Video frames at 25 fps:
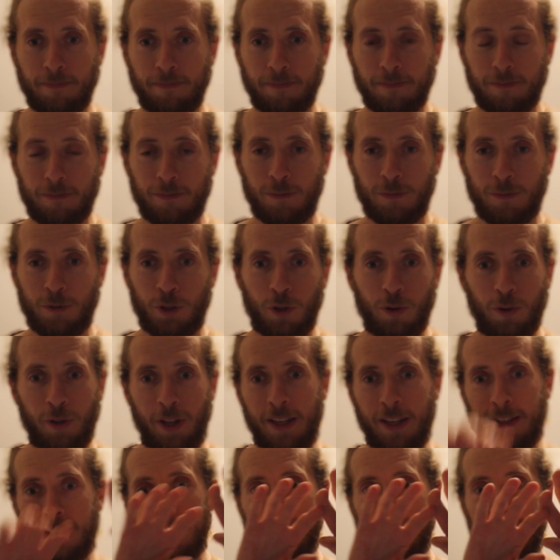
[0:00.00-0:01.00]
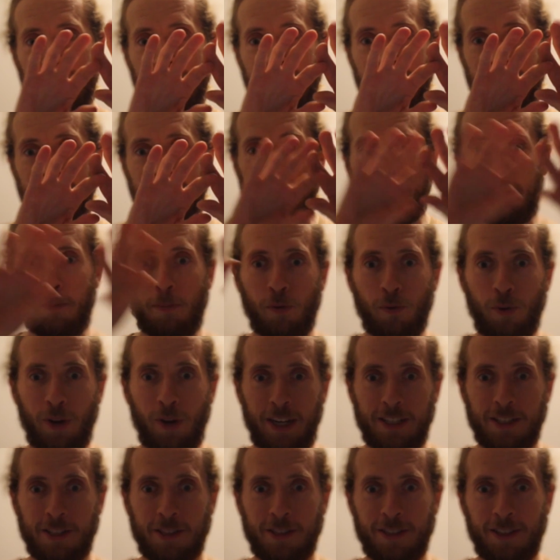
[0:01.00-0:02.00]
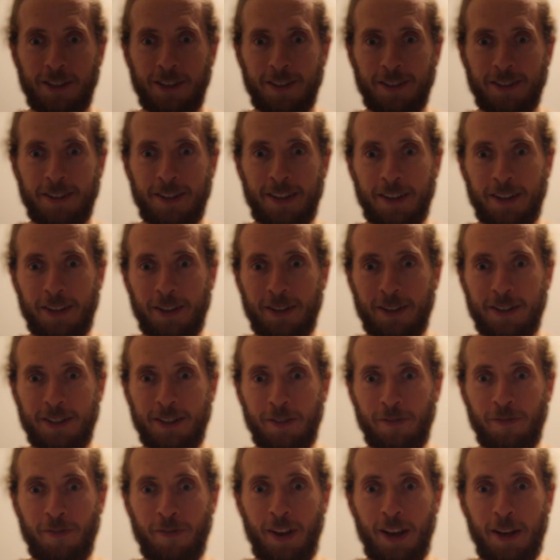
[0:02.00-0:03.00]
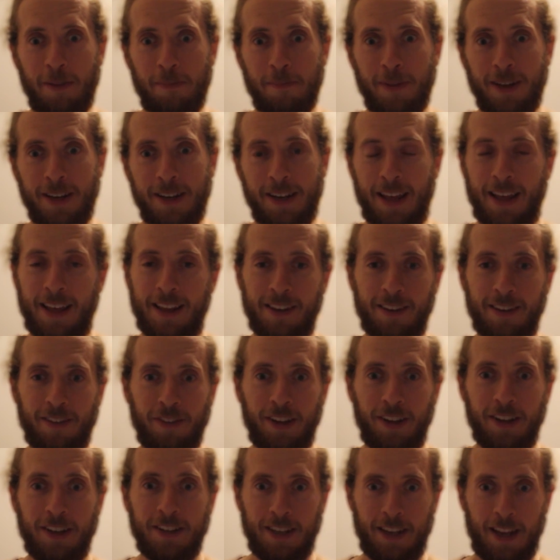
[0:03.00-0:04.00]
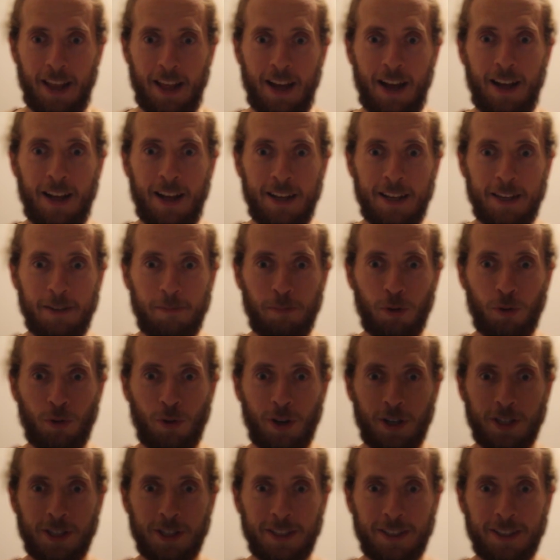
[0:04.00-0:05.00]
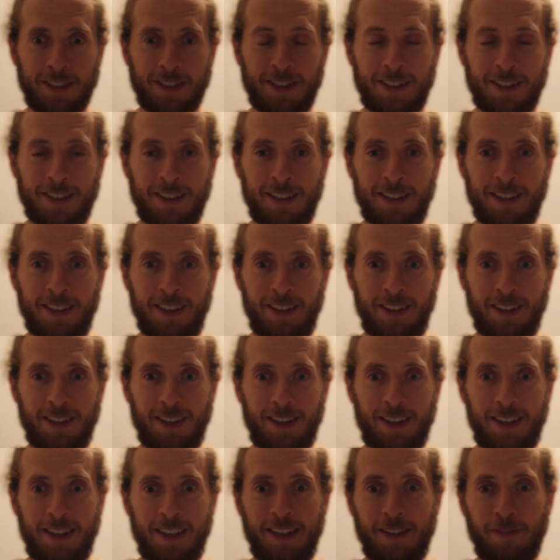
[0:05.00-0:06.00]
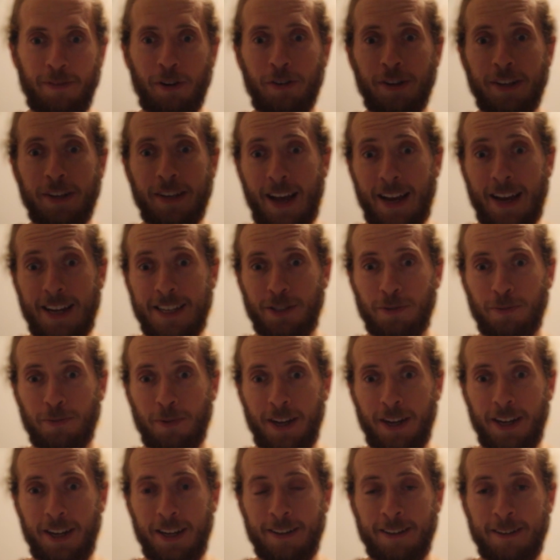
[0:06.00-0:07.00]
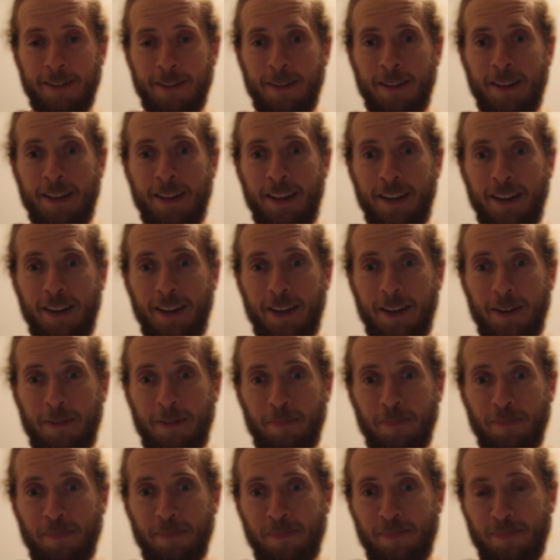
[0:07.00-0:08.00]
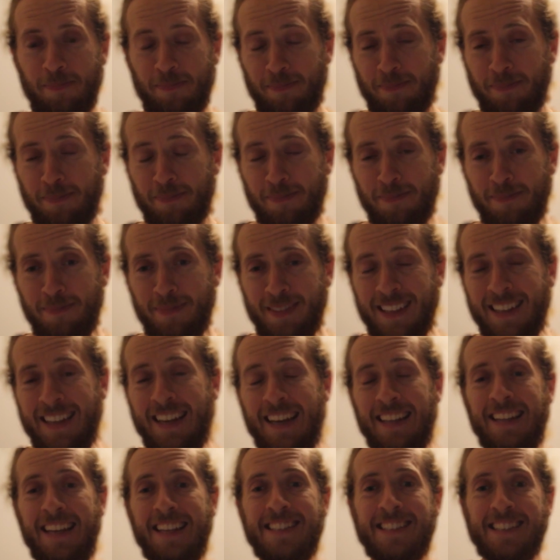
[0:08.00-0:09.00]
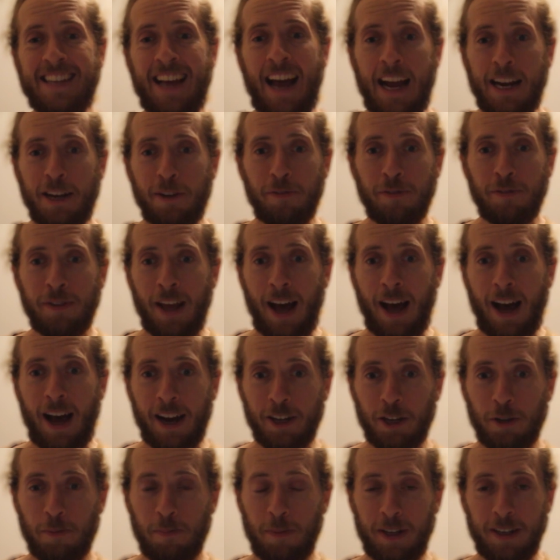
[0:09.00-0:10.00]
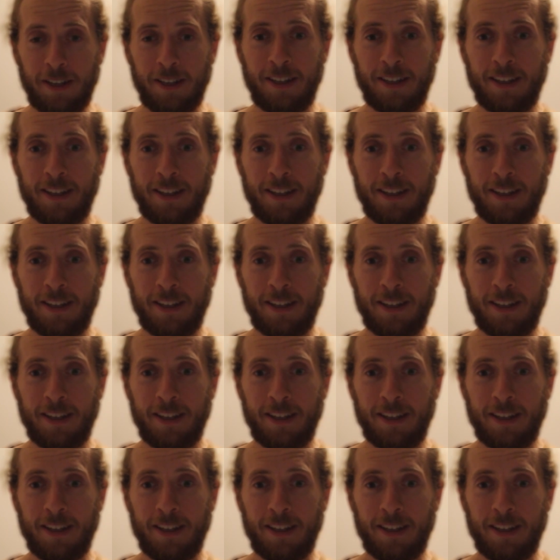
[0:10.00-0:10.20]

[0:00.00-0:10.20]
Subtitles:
So that separates the development and things that are in production in a very nice way. And that's kind of the argument